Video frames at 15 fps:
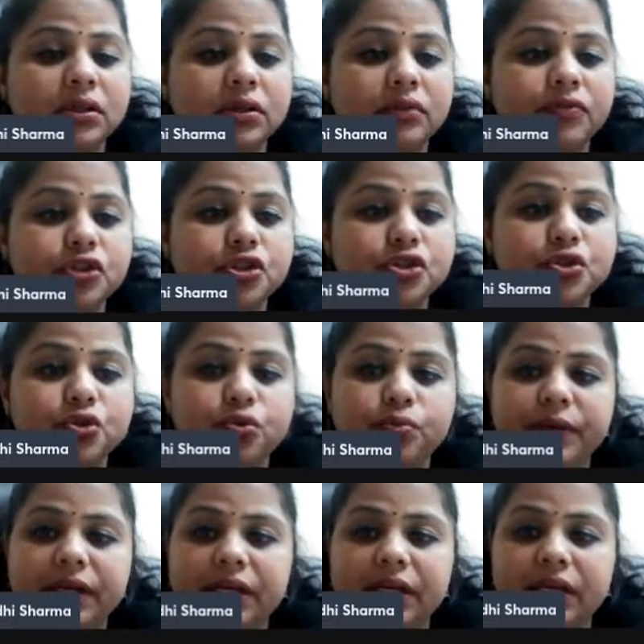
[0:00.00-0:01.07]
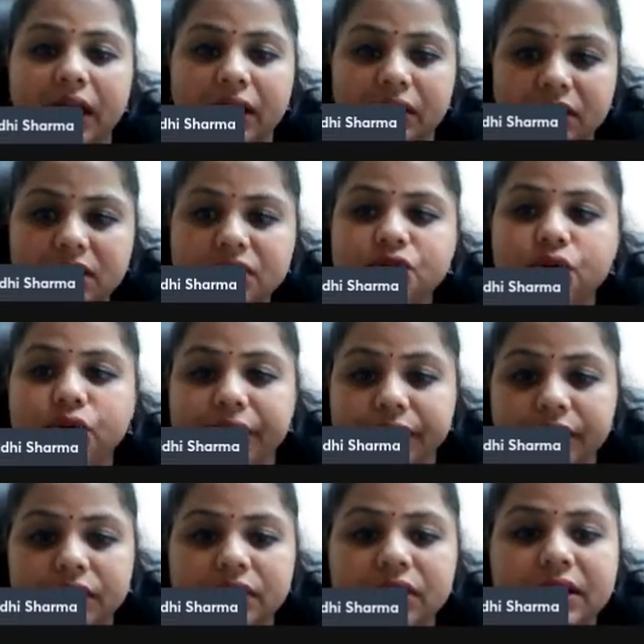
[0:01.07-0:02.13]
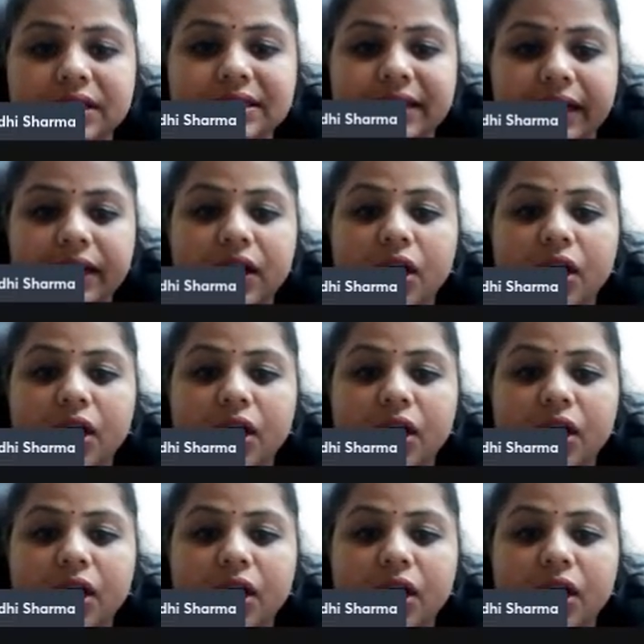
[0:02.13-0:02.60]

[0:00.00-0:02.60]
which is to be understood here is that